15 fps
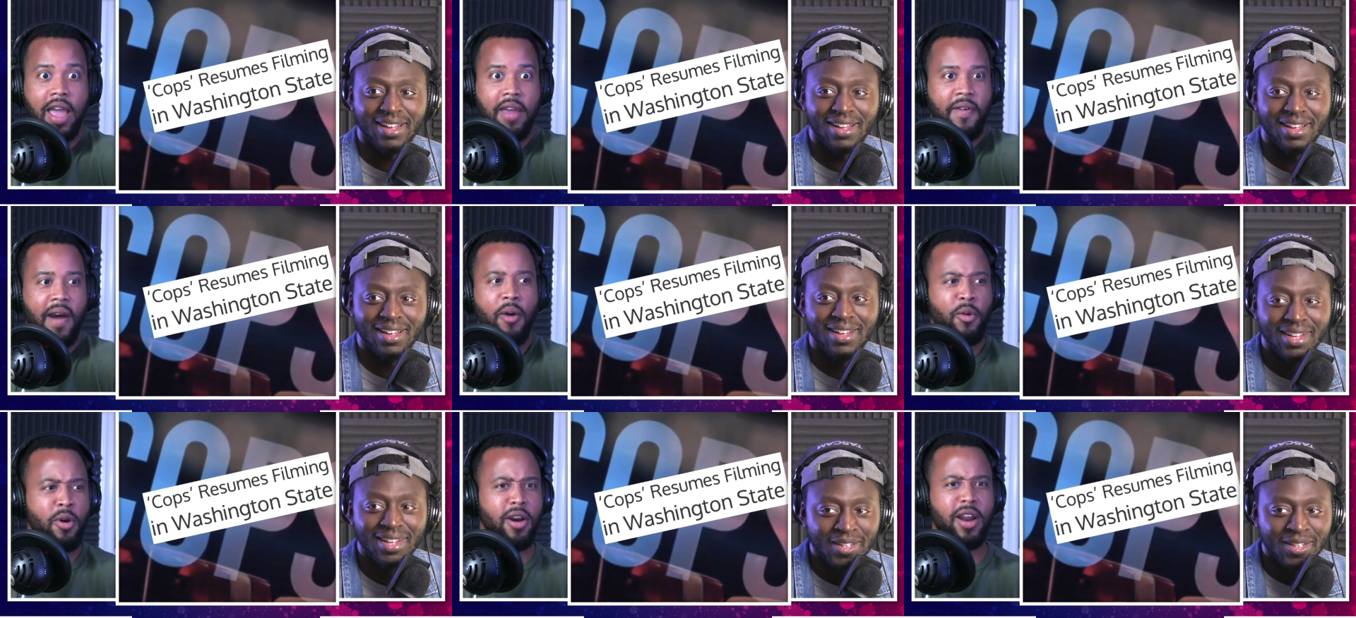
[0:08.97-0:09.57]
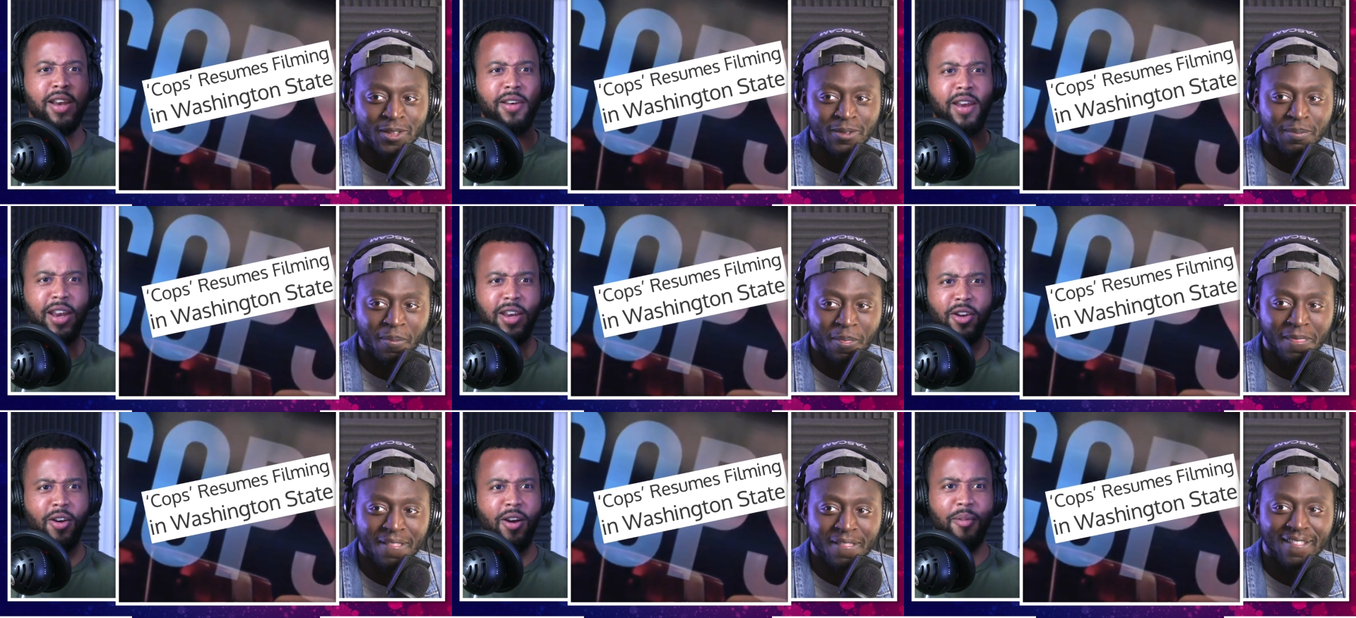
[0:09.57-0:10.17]
Speaker 1: if I were in, in
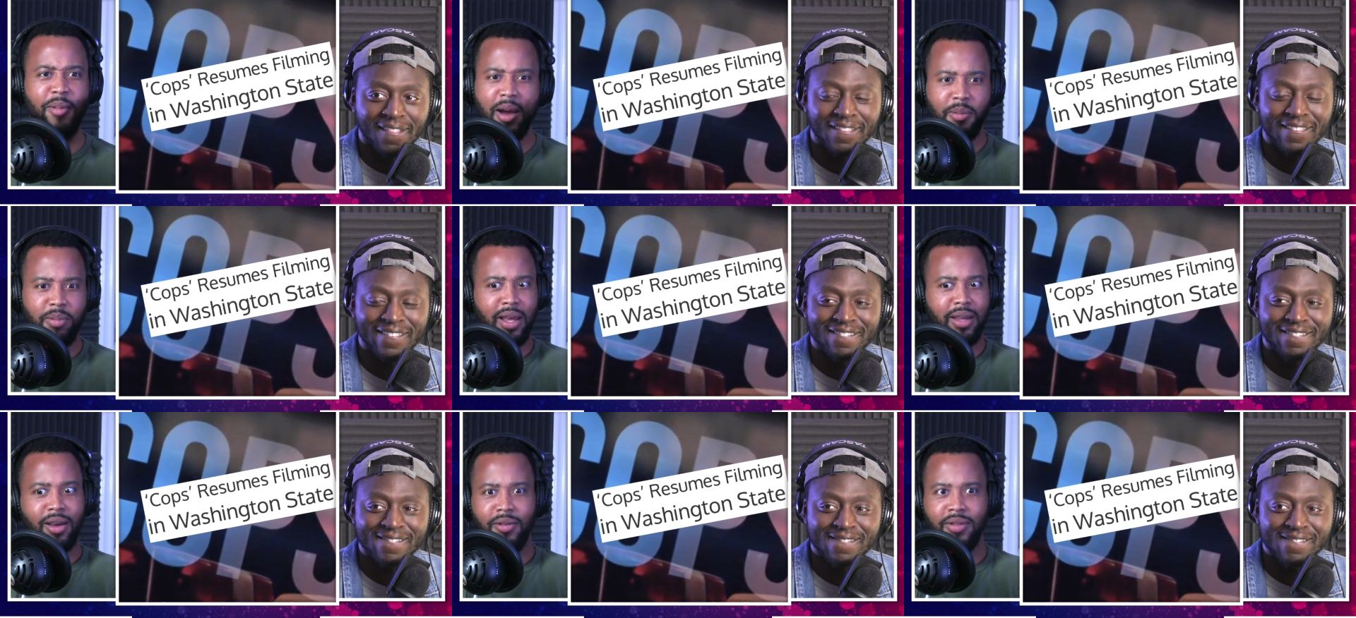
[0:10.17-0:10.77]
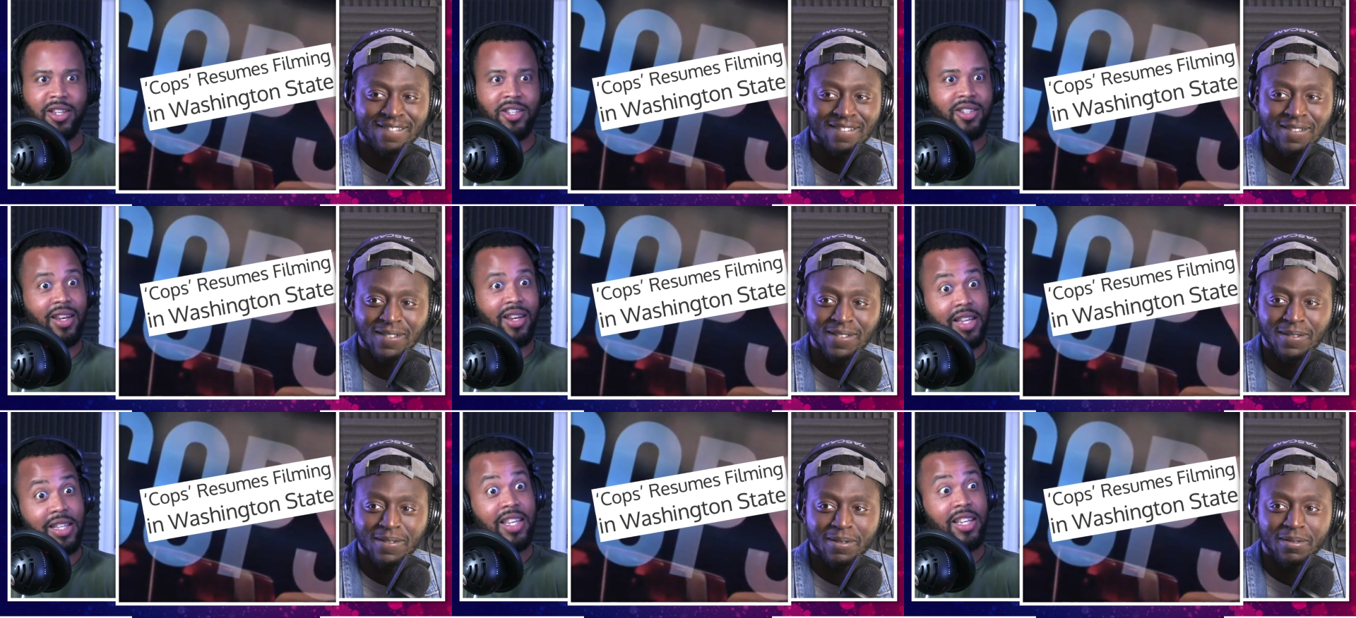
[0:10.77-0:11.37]
Europe, I'd be like, "Yo, this shit
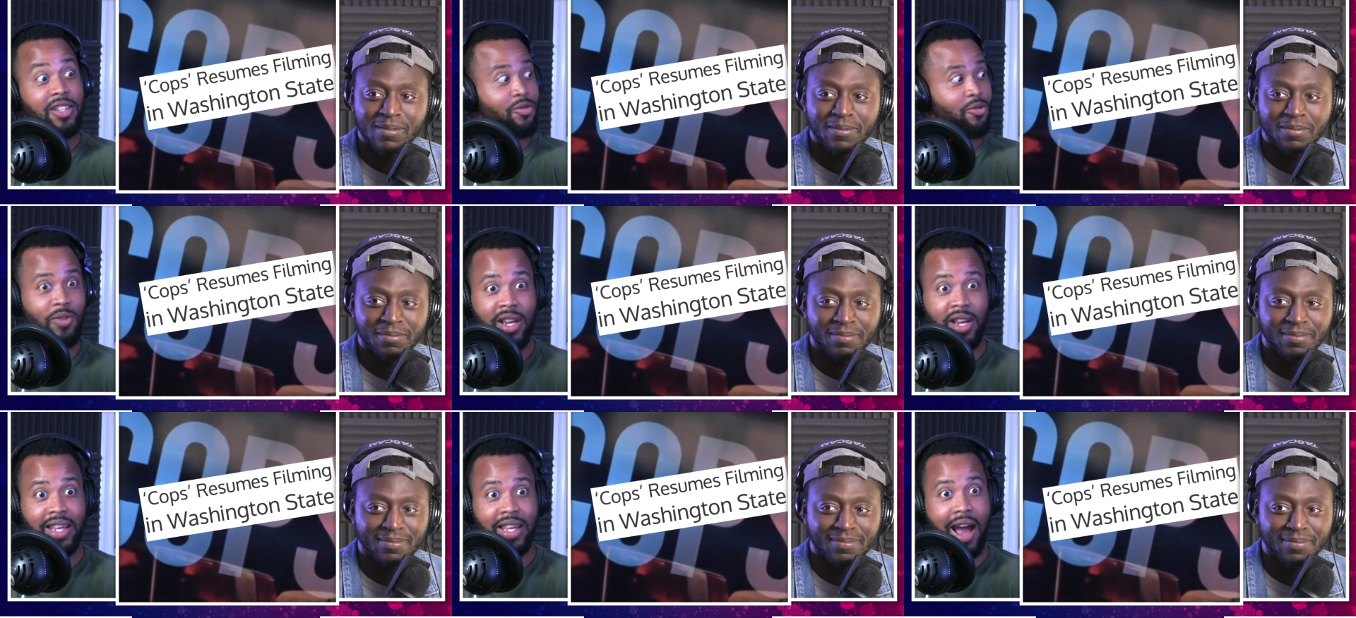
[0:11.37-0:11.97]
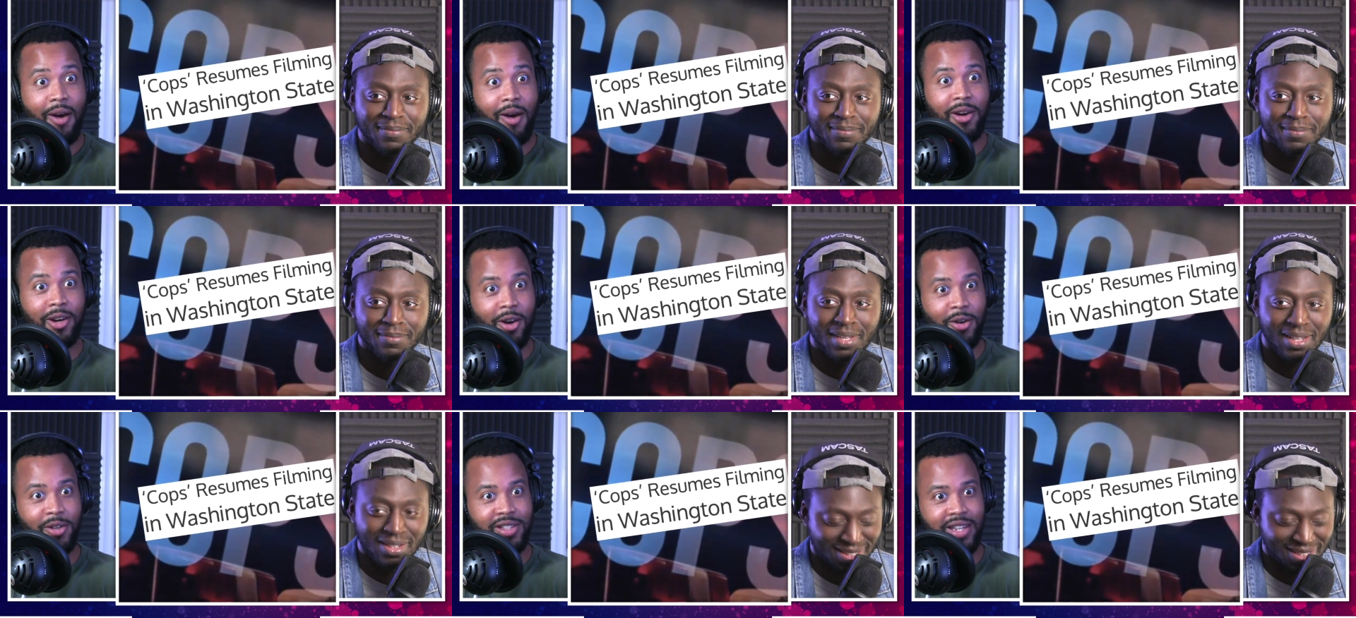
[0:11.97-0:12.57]
is this really how it
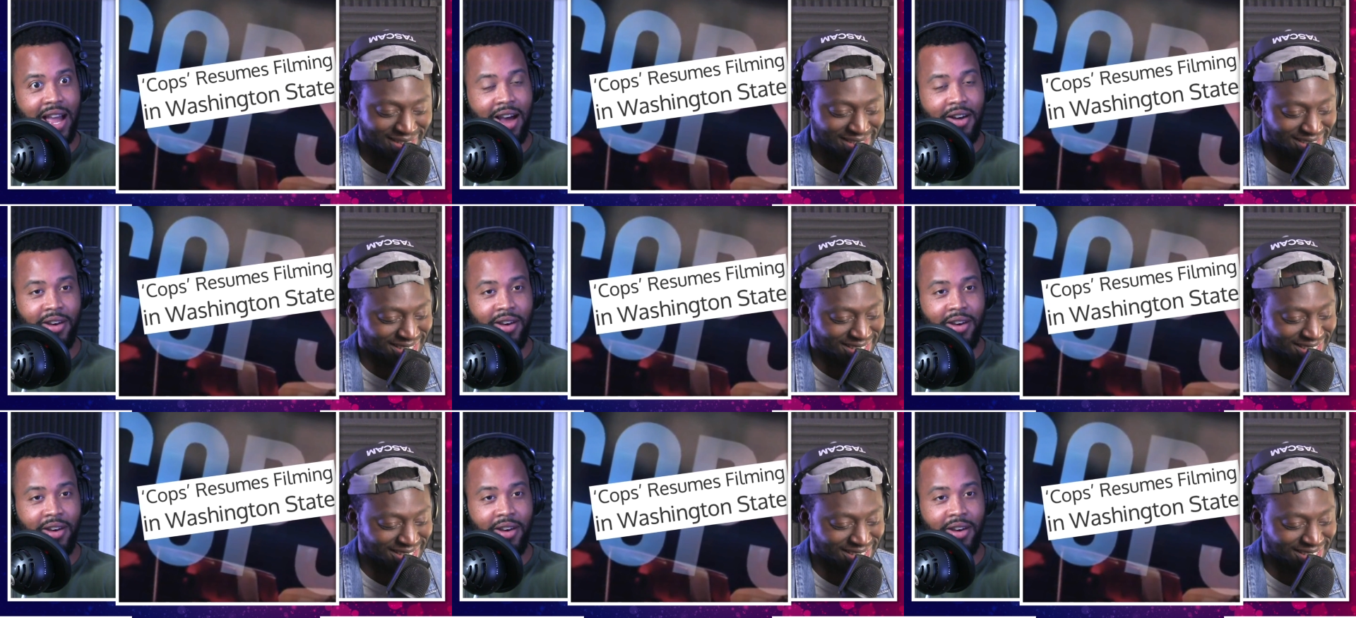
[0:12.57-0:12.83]
goes down?"